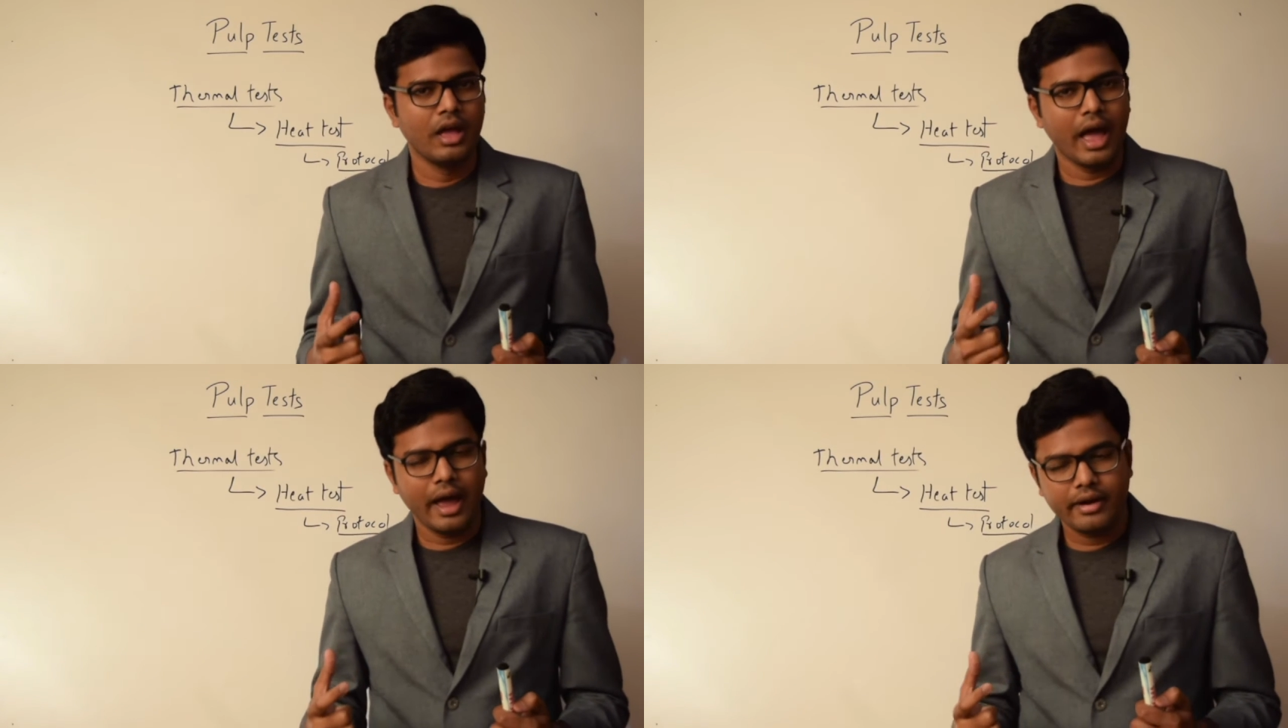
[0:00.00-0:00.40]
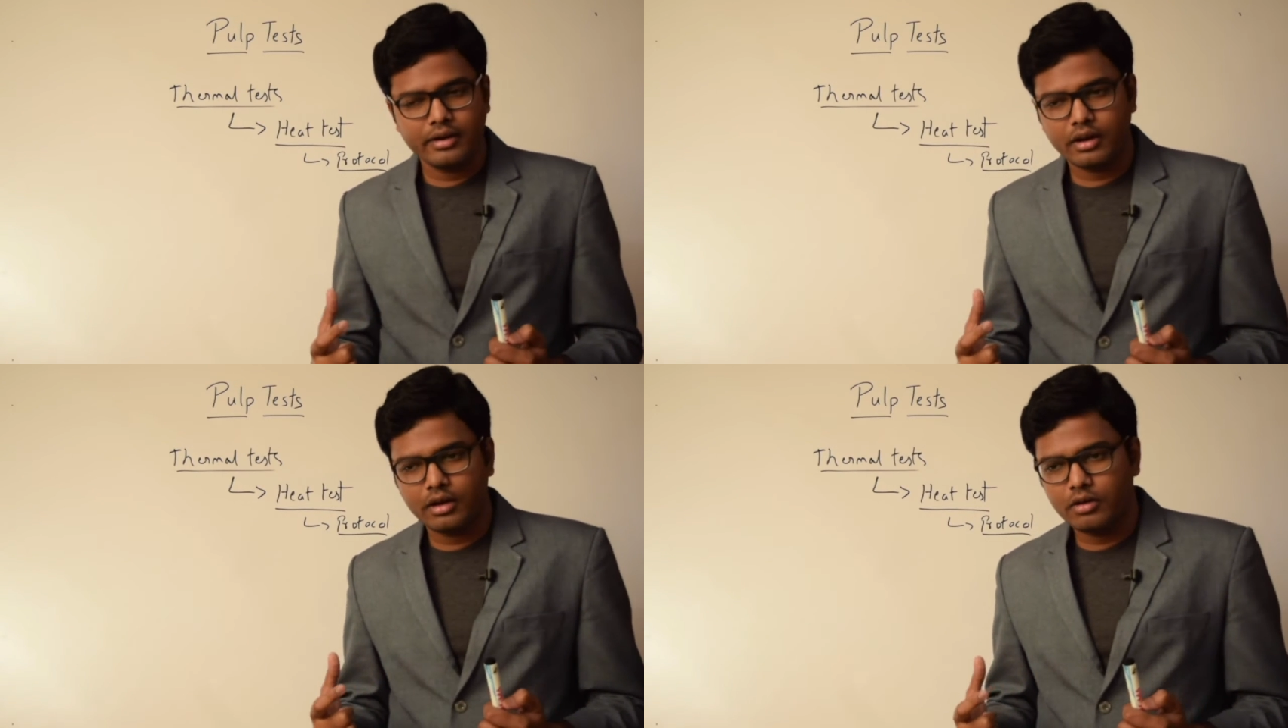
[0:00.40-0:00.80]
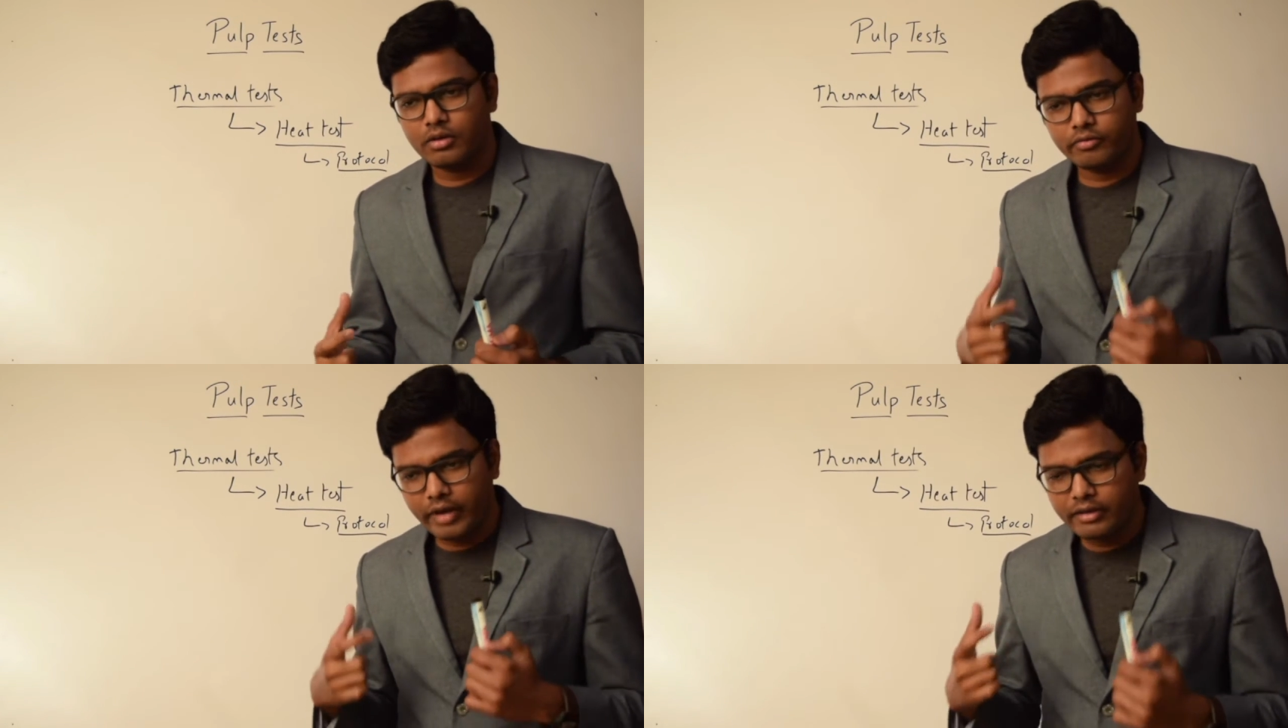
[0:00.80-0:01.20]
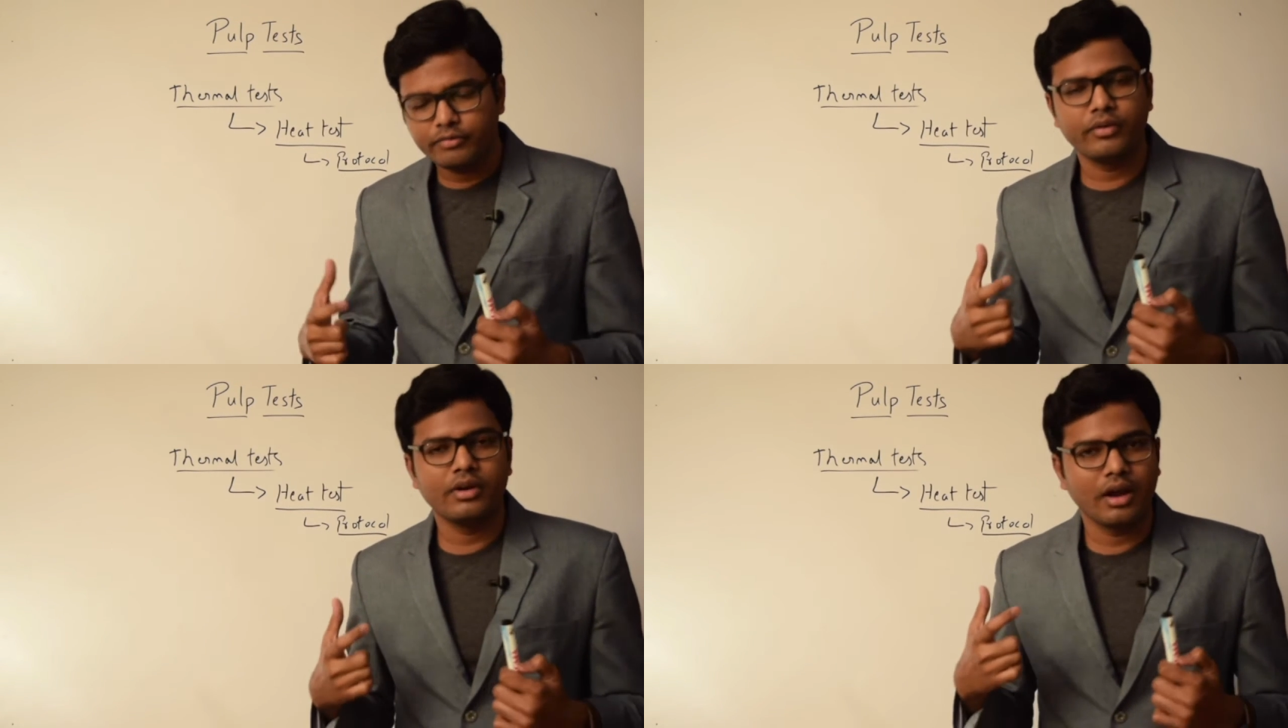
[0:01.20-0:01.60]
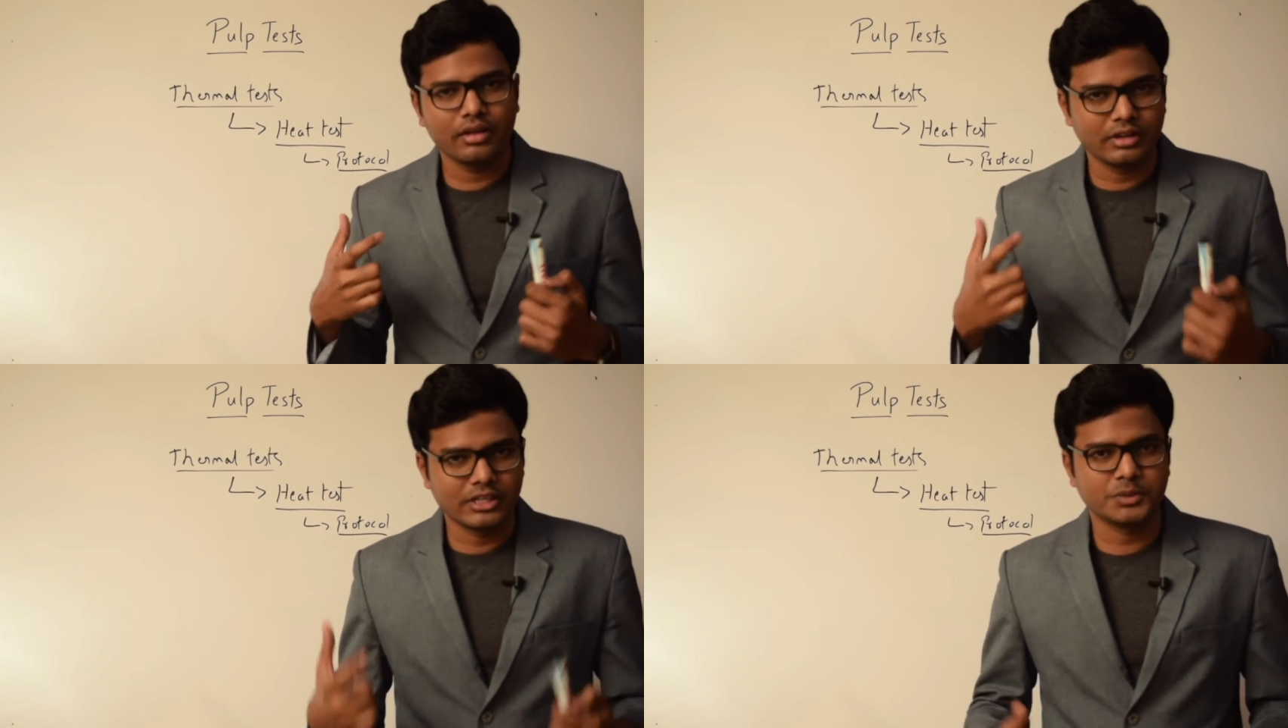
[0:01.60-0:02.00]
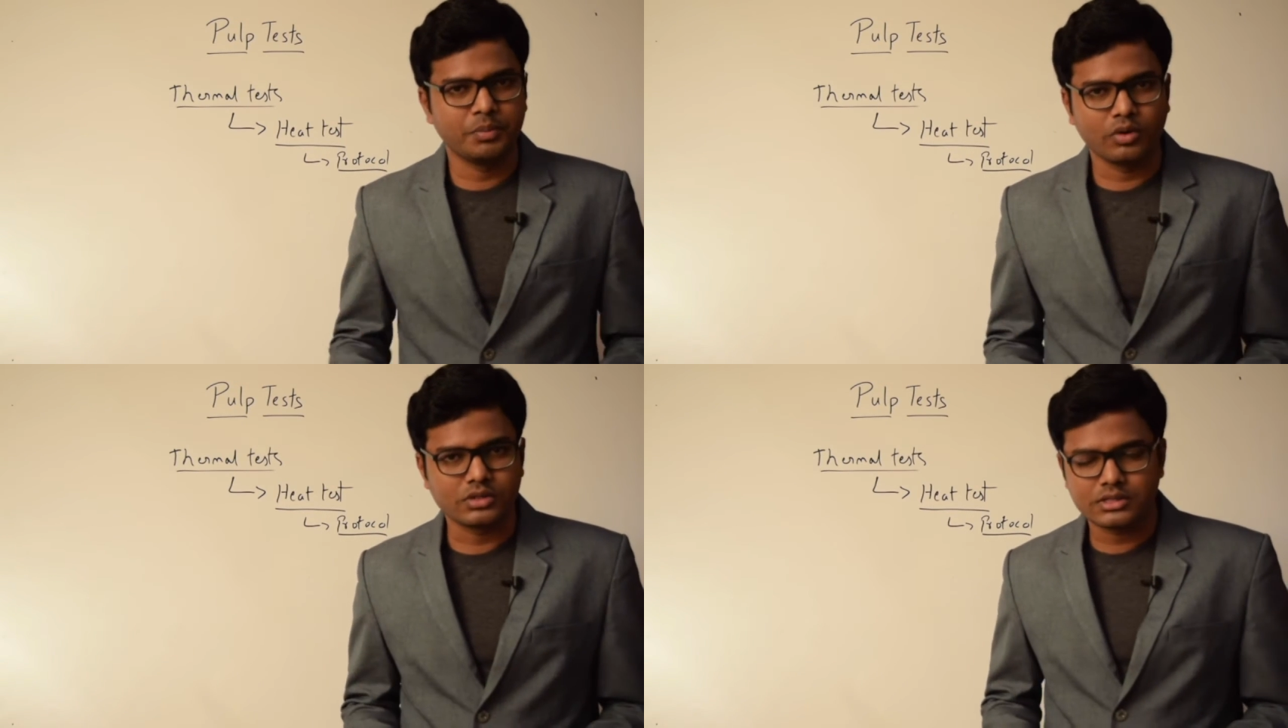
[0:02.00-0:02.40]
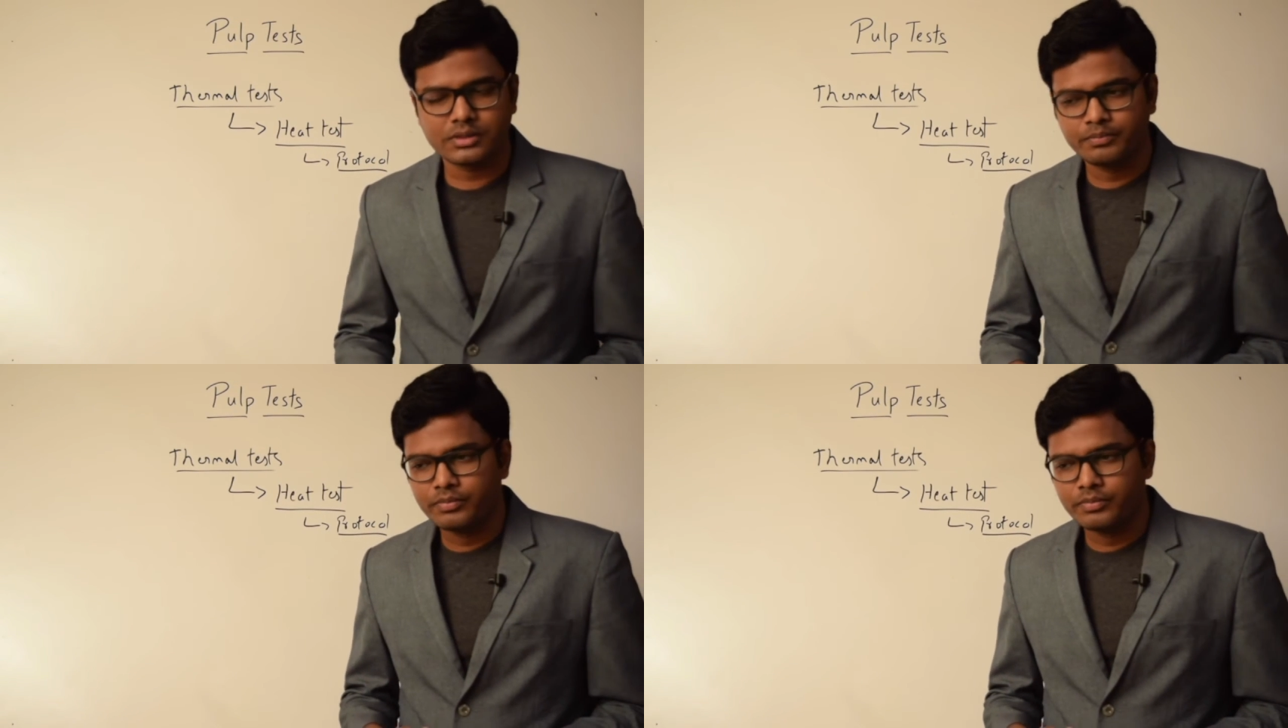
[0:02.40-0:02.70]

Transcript: and wait for the response.